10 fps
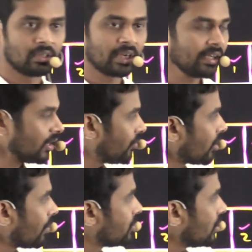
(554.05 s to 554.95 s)
Right?
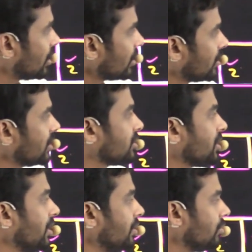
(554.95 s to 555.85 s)
If you observe that this
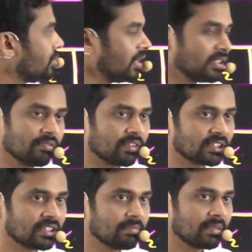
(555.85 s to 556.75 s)
3 into 3 is the
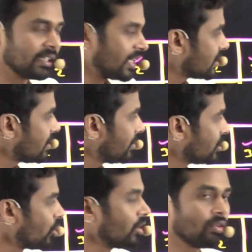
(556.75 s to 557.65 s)
first number, the next number
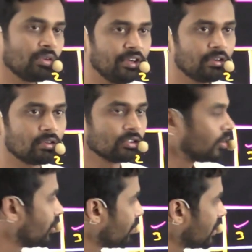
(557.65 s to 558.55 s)
is what? 2 into 2.
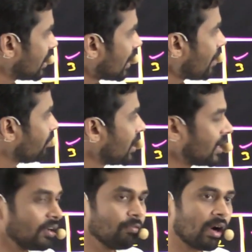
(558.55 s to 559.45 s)
So which means that I am
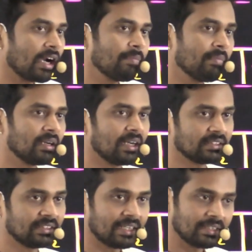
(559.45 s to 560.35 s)
taking one number
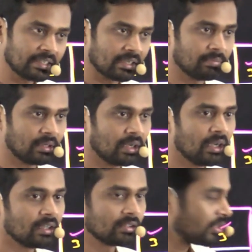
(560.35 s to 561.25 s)
less than that number.
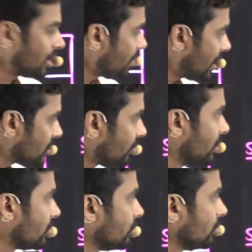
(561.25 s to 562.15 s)
So 3 minus
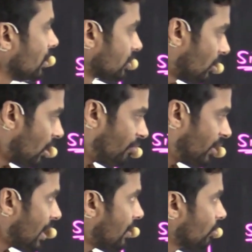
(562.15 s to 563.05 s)
1, 2. So now
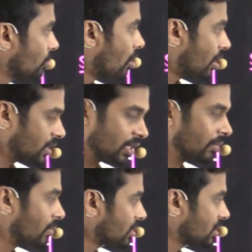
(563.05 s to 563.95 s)
we have 2
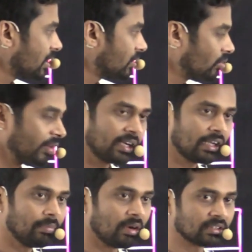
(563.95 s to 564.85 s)
horizontal boxes and 2
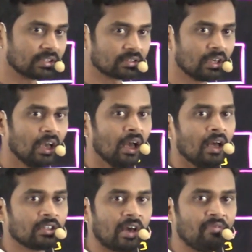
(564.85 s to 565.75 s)
vertical boxes.
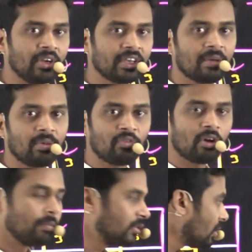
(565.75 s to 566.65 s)
So every time if
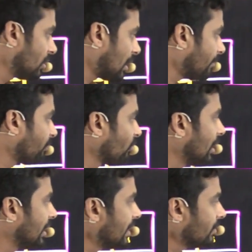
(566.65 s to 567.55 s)
you observe that,
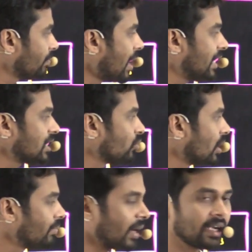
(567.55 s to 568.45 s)
we will get minus
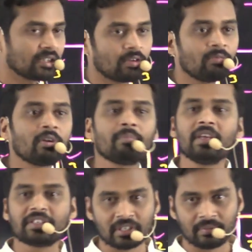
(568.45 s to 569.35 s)
1
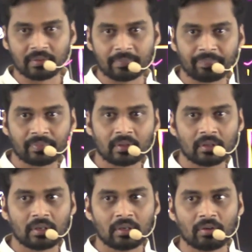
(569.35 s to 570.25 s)
from each number.
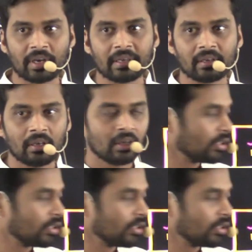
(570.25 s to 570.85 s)
Okay.